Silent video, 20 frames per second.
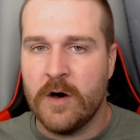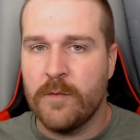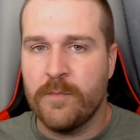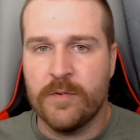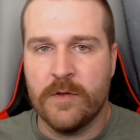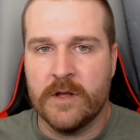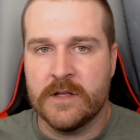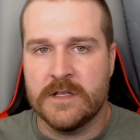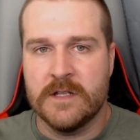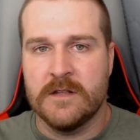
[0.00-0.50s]

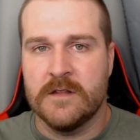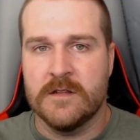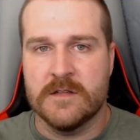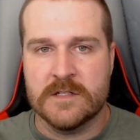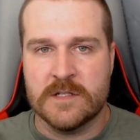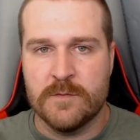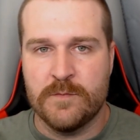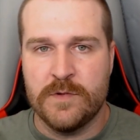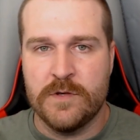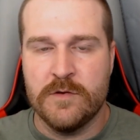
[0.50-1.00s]
plugged into this
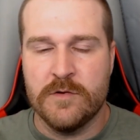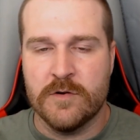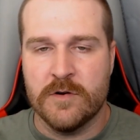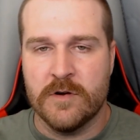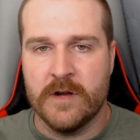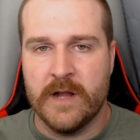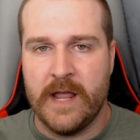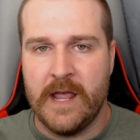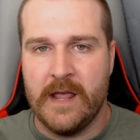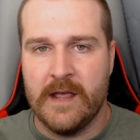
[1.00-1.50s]
computer,
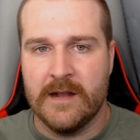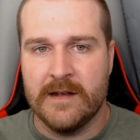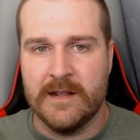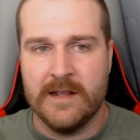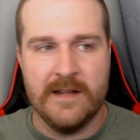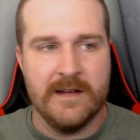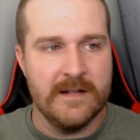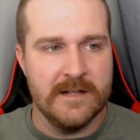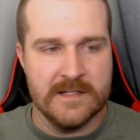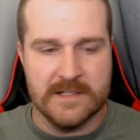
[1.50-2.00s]
and
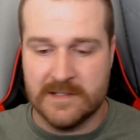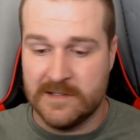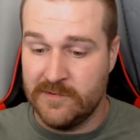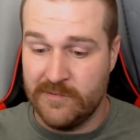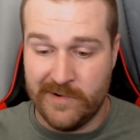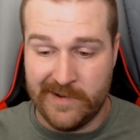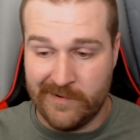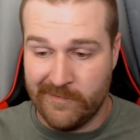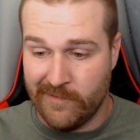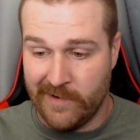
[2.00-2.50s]
it is
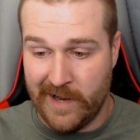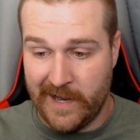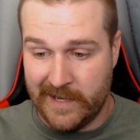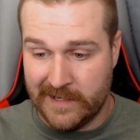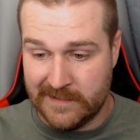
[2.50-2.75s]
doing great.